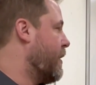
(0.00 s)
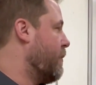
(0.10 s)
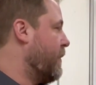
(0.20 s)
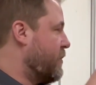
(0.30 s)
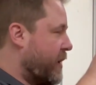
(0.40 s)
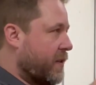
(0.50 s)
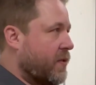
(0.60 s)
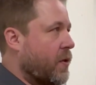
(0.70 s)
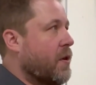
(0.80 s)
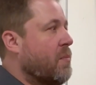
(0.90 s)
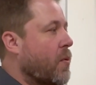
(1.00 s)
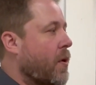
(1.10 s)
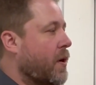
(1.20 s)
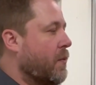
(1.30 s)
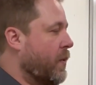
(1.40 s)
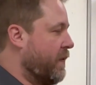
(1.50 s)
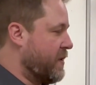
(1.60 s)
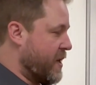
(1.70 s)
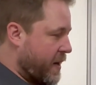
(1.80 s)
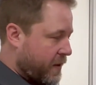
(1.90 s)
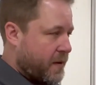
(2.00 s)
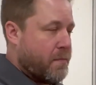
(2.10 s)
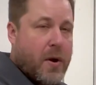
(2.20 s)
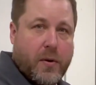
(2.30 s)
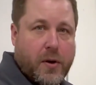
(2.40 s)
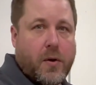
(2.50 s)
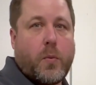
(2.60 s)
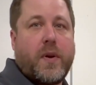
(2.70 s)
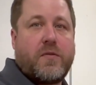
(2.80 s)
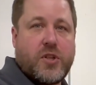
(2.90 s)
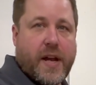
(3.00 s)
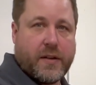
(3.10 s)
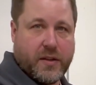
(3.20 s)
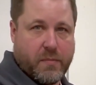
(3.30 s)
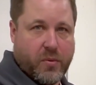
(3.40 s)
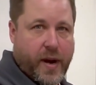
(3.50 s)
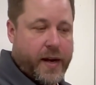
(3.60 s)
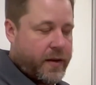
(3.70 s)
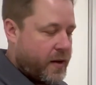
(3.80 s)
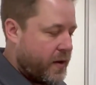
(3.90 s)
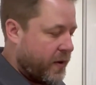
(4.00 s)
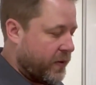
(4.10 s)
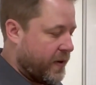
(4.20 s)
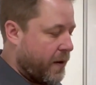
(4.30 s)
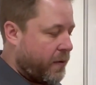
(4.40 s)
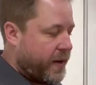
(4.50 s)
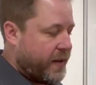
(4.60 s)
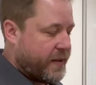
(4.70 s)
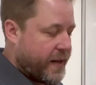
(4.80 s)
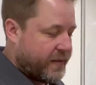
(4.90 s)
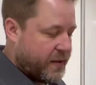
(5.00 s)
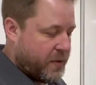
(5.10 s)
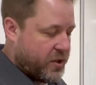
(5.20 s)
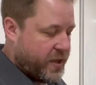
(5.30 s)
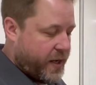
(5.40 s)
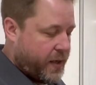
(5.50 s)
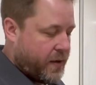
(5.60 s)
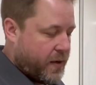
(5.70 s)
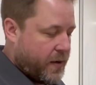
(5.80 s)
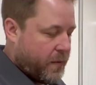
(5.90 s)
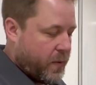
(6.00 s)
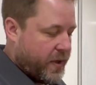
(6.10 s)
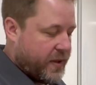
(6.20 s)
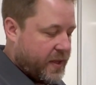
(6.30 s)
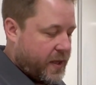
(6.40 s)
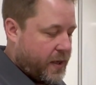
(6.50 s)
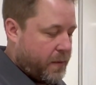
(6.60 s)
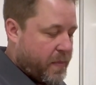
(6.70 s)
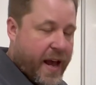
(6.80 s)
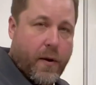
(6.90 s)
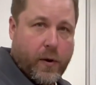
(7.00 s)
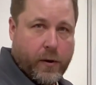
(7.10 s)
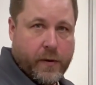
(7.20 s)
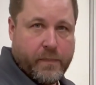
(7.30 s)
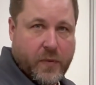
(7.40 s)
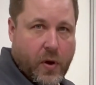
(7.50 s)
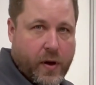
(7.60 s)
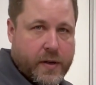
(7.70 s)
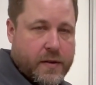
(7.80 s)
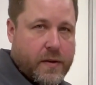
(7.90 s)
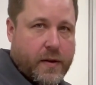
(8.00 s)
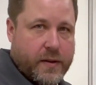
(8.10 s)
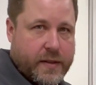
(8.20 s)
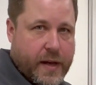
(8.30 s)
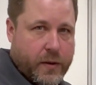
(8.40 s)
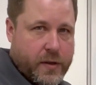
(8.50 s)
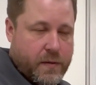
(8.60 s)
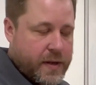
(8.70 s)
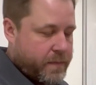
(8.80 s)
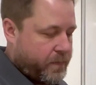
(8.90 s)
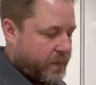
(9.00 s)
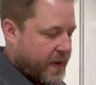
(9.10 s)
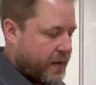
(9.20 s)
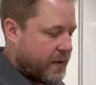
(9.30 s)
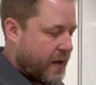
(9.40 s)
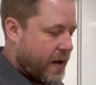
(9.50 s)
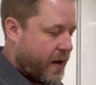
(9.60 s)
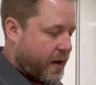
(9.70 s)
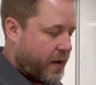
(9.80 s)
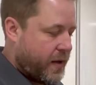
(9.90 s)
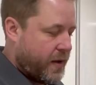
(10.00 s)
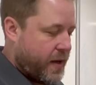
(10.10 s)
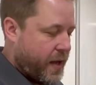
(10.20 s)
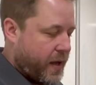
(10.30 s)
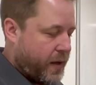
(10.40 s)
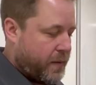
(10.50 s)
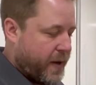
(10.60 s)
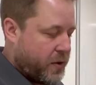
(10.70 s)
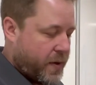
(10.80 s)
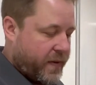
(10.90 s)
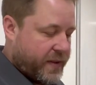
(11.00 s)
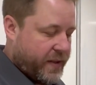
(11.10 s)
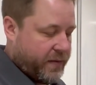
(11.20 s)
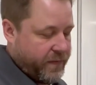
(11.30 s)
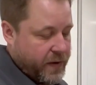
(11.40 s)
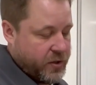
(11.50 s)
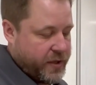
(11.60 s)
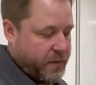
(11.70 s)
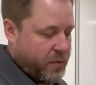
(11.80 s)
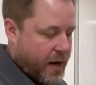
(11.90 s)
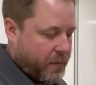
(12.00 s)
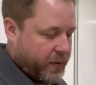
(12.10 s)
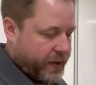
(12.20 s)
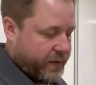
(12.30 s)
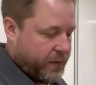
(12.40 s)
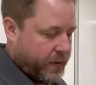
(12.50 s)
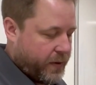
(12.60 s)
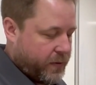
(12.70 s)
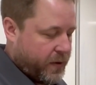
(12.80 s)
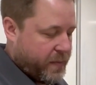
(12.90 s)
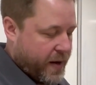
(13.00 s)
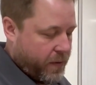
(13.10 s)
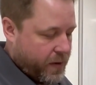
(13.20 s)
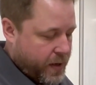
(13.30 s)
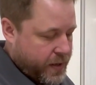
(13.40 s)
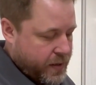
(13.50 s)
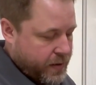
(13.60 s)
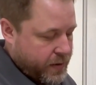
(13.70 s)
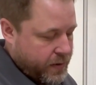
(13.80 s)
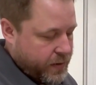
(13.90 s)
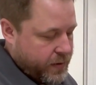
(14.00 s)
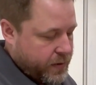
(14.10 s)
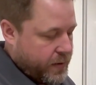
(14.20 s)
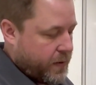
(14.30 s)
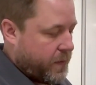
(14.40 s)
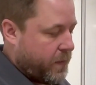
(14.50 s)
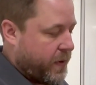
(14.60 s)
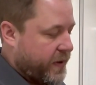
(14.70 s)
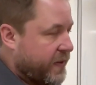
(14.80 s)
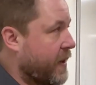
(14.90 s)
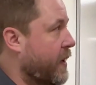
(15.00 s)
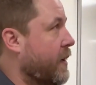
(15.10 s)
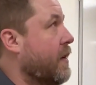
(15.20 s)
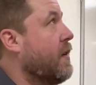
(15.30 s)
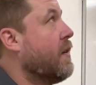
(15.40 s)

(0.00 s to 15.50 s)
we've checked the circuit board, we've checked the motor, we've checked the brake. So now we're ready to test the machine with the power on the teller unit and make sure everything's functioning properly. So we're going to turn the power on. We're going to send